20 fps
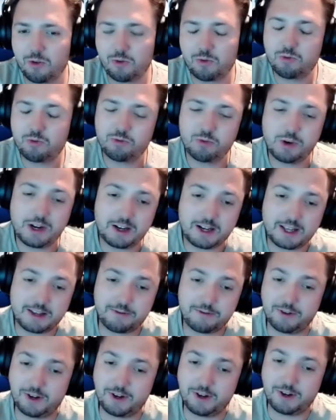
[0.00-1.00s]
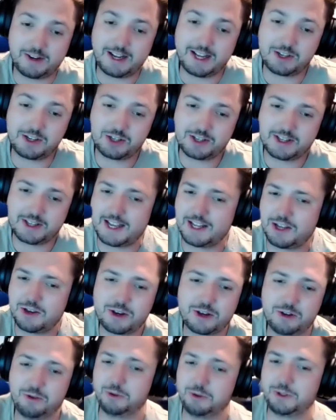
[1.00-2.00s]
really fully fledged, then you
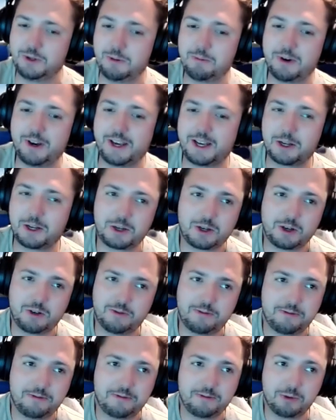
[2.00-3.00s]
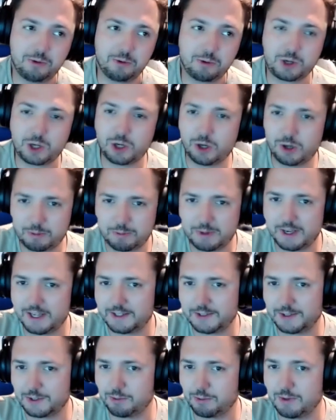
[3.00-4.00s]
can also buy full
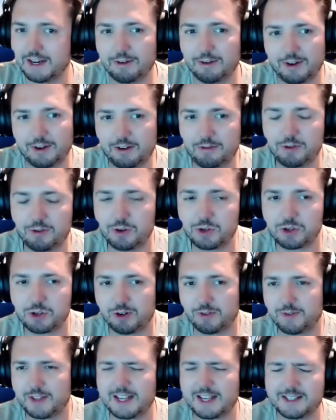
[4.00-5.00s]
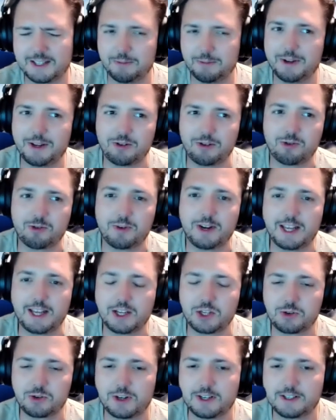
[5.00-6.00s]
cockpits as well in the future if that's something you're really
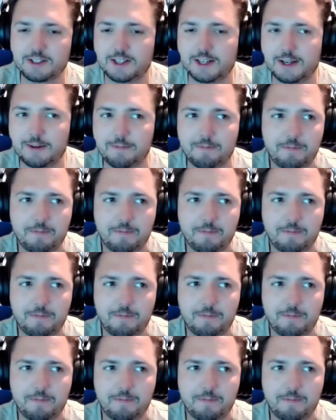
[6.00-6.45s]
interested in.